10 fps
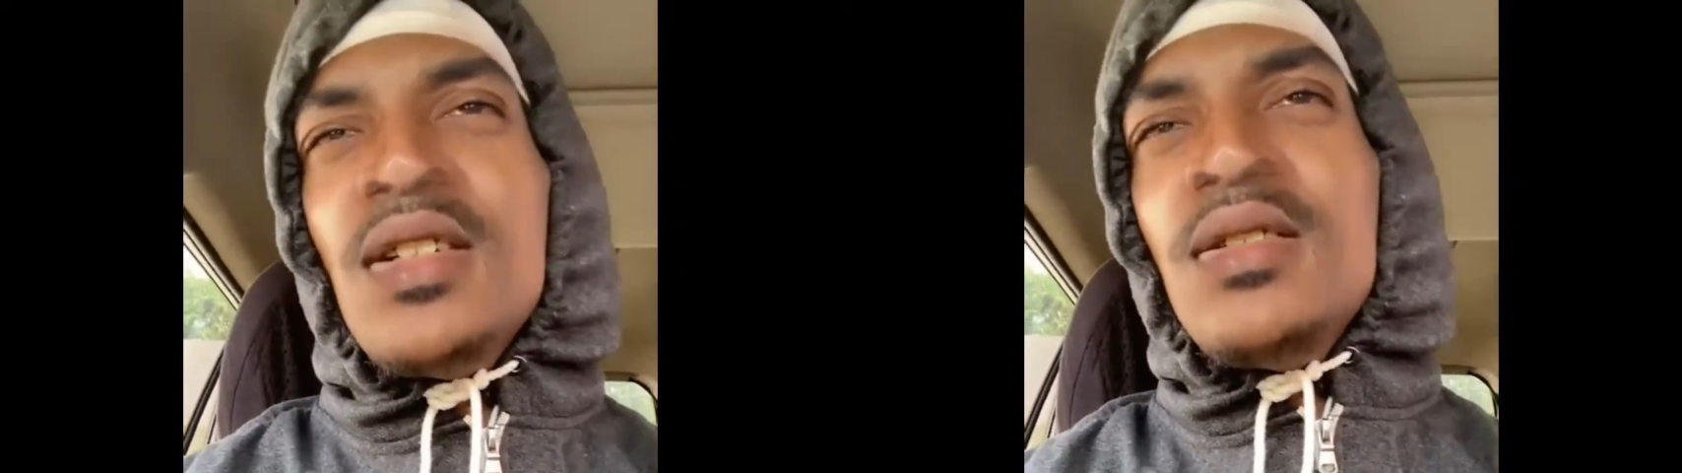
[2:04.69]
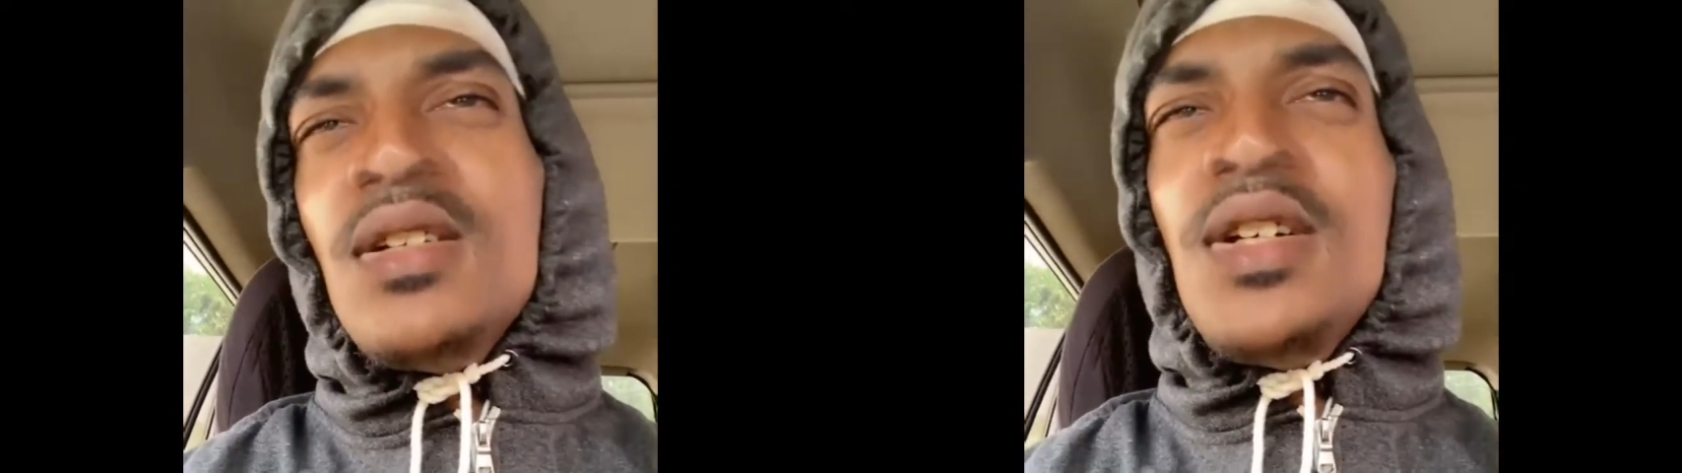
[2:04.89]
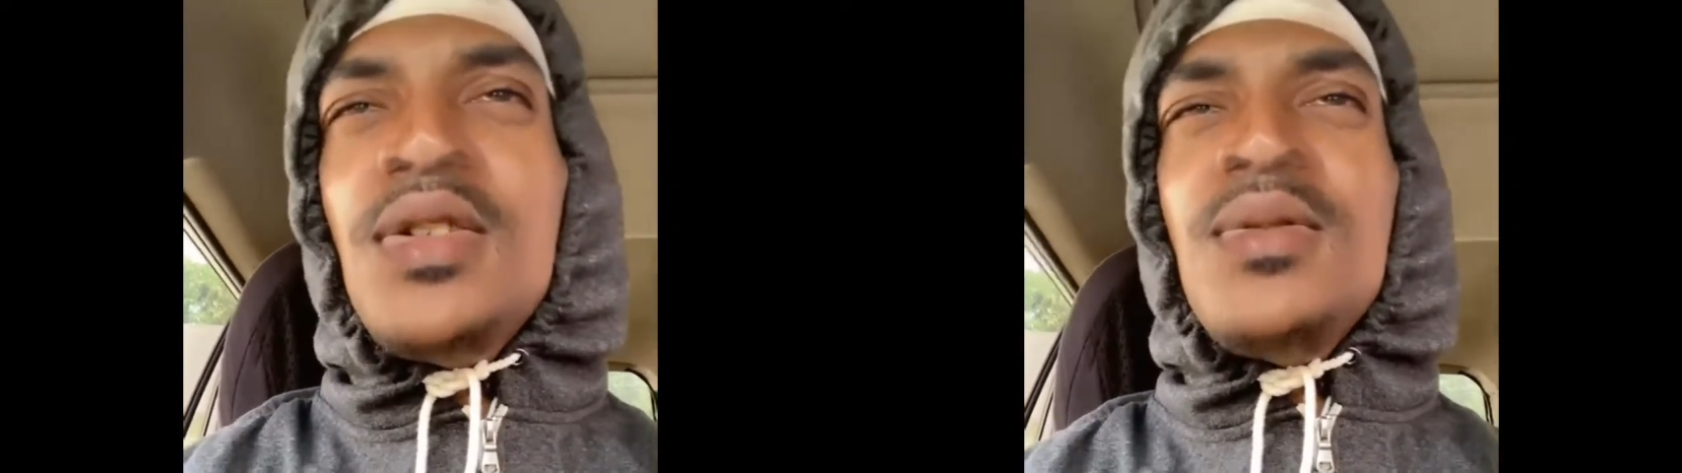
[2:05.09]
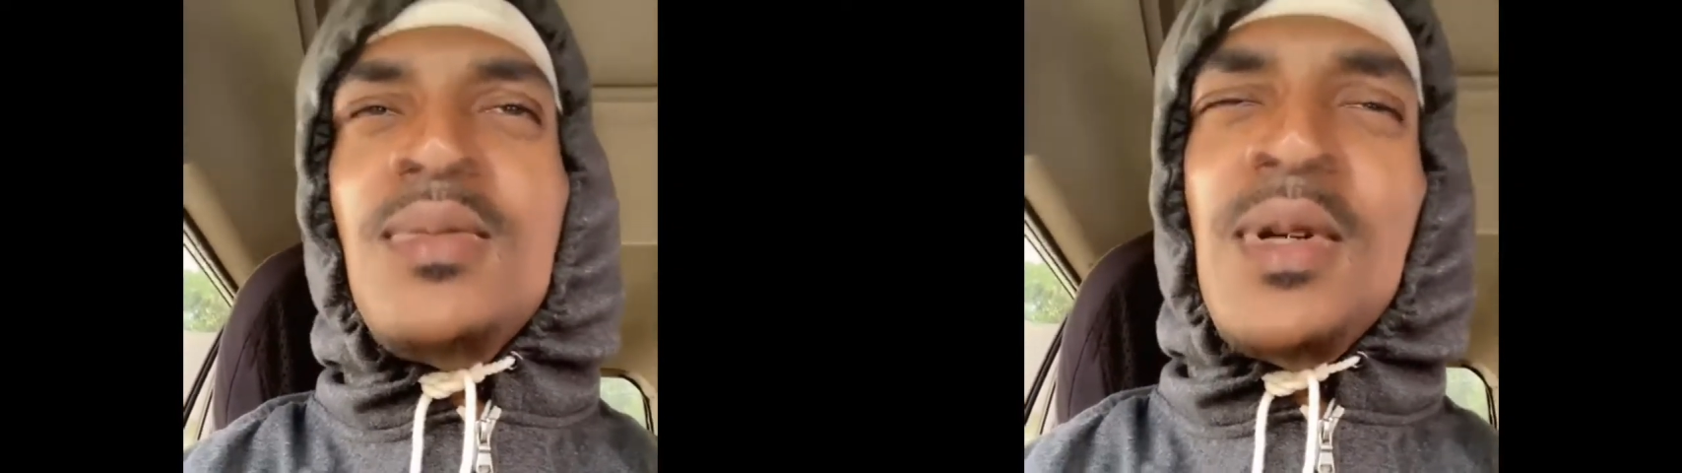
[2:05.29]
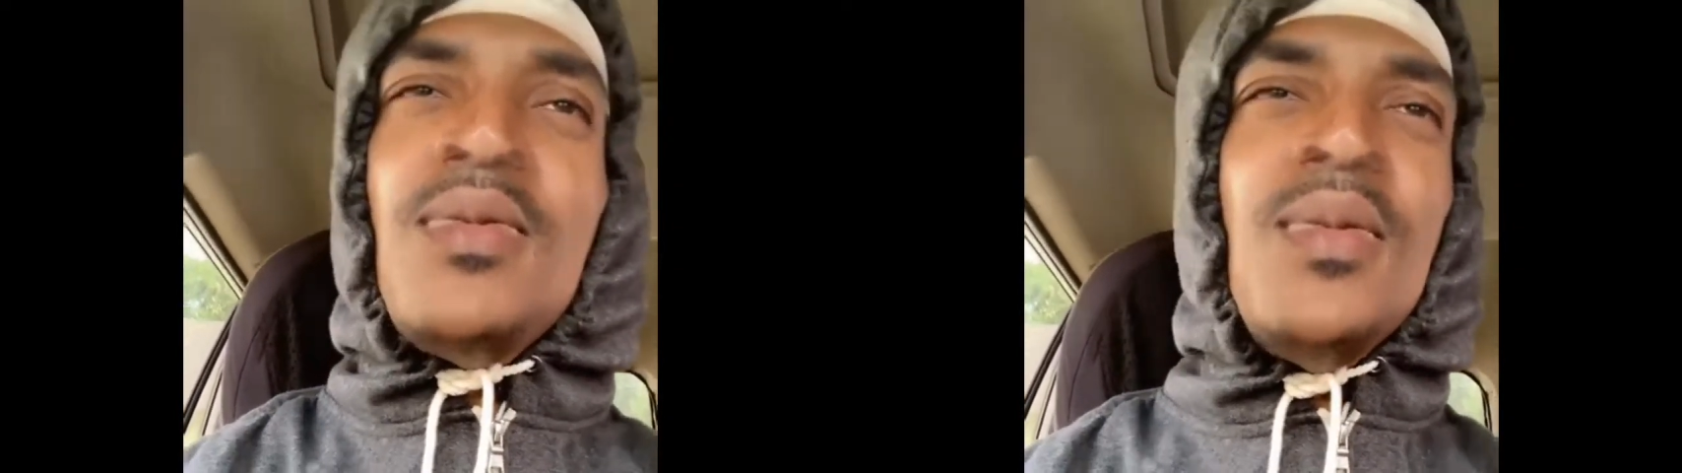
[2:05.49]
You know, me
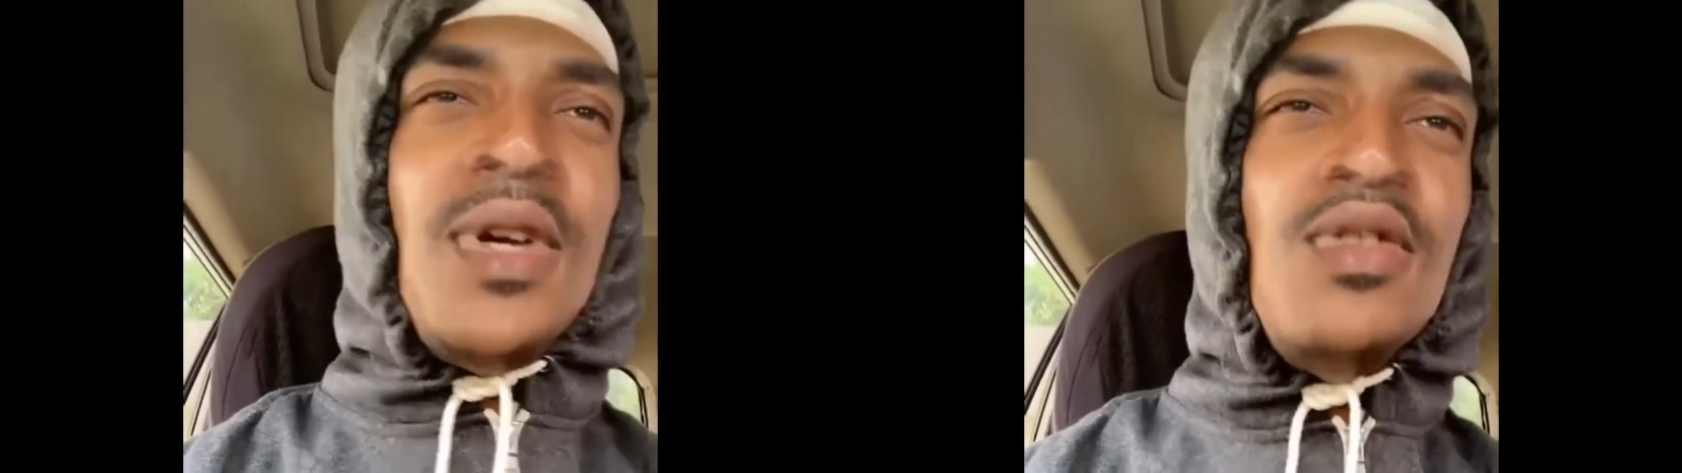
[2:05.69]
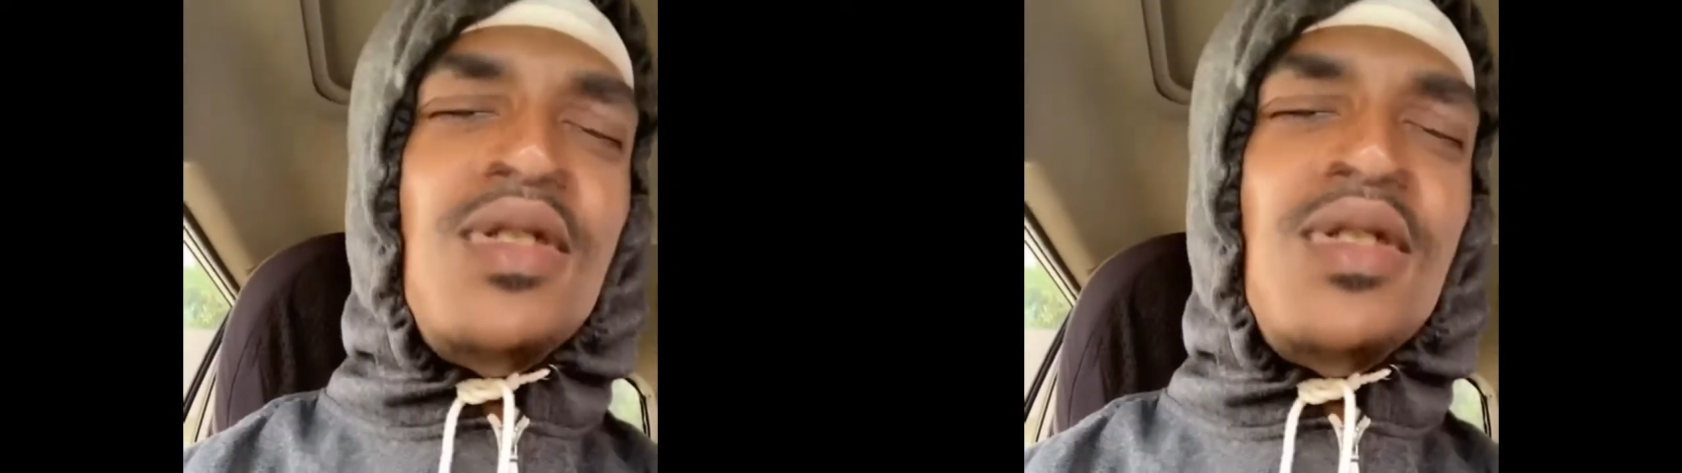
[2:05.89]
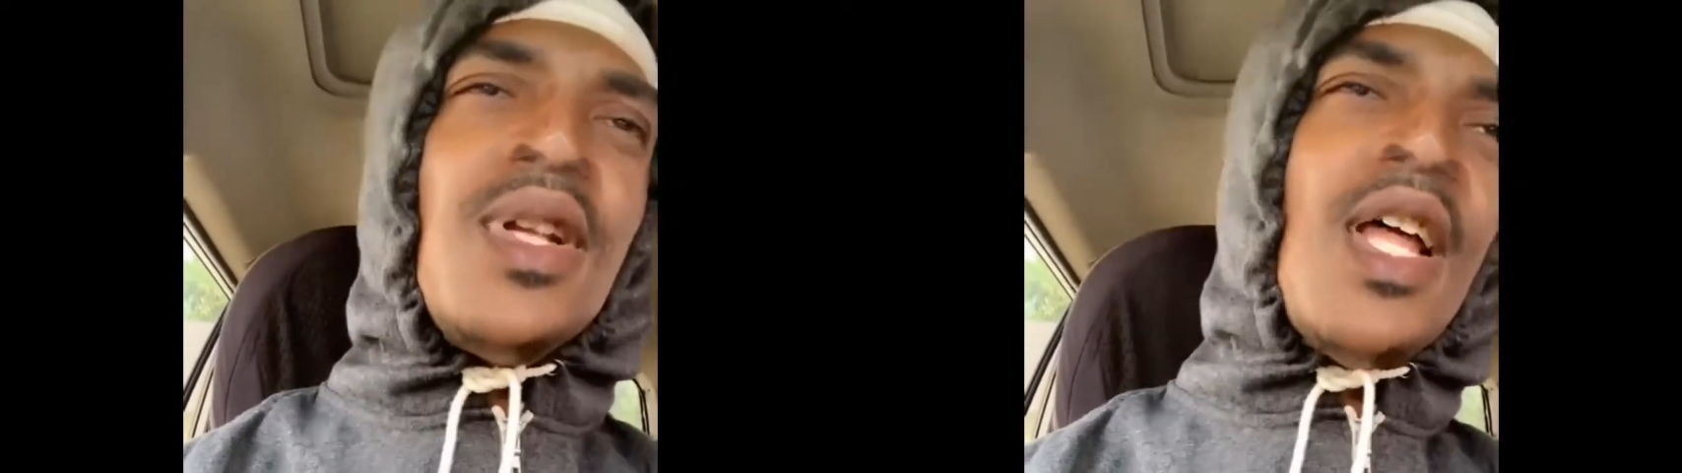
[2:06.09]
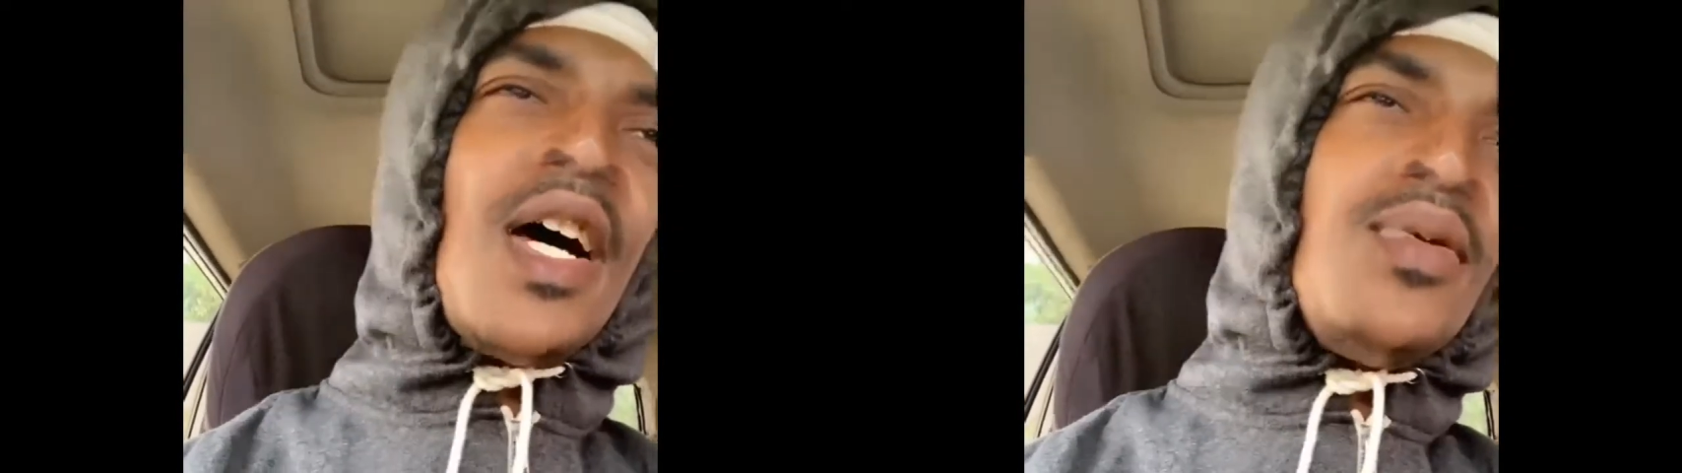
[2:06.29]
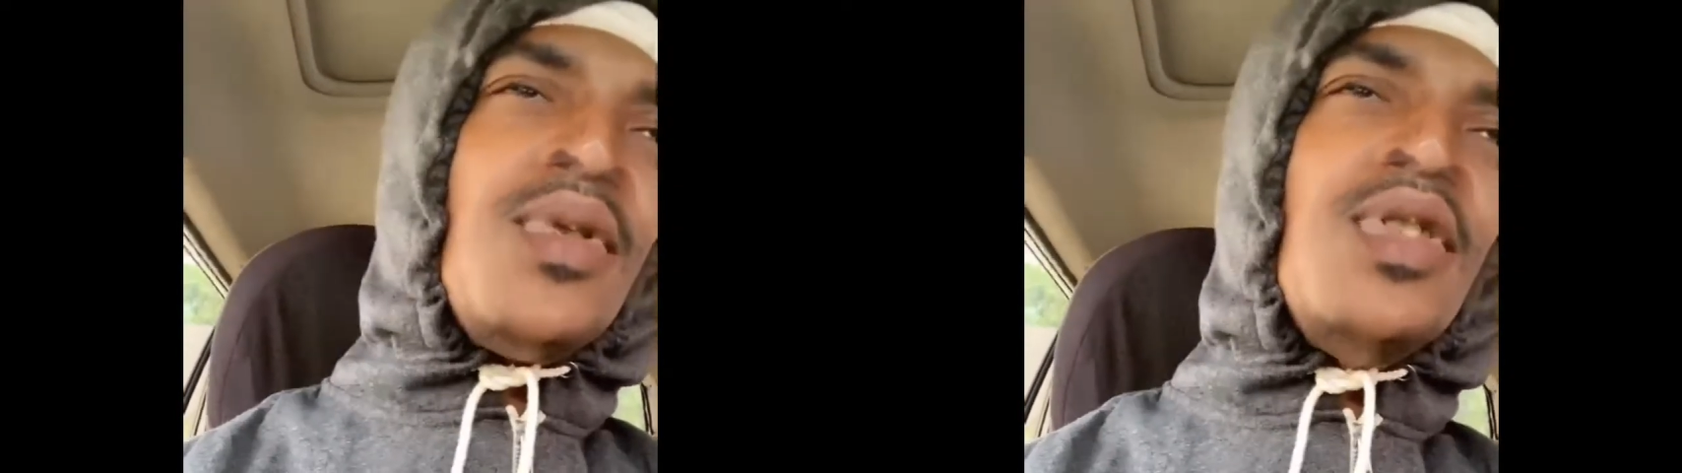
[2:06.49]
and me used to be in locker
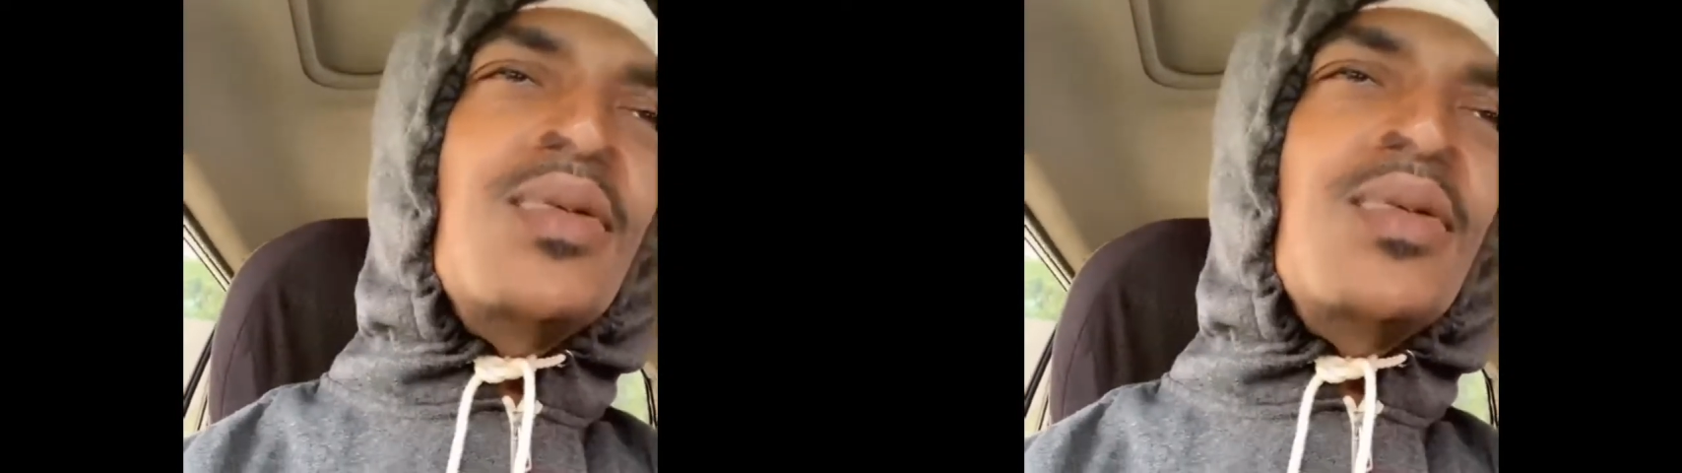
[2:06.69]
room.